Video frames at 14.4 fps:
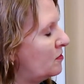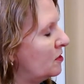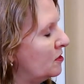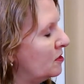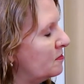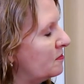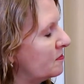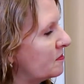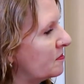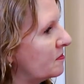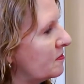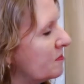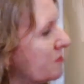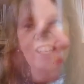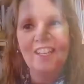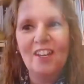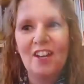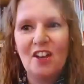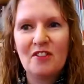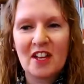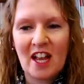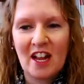on them. The
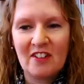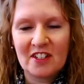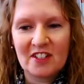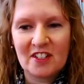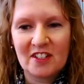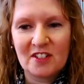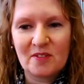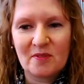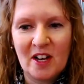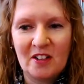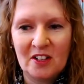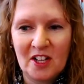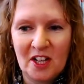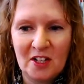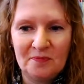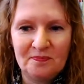other characters as well